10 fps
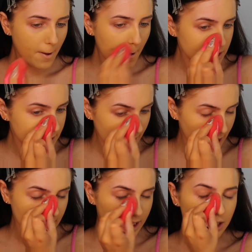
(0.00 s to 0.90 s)
Just
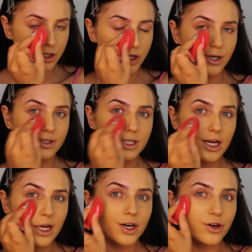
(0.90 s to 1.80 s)
getting in those
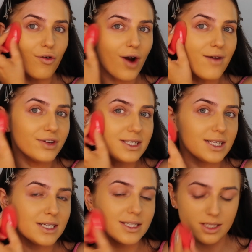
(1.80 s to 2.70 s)

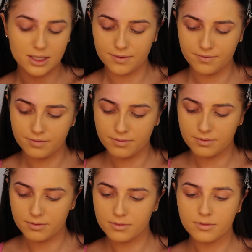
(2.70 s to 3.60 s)
crevices.
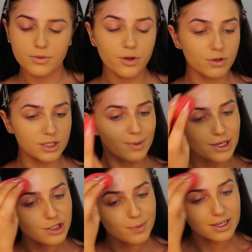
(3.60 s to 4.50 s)
Oh, the
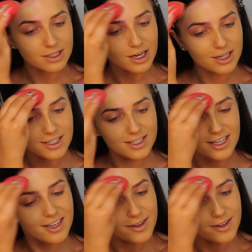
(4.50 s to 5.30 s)
sponge smells nice.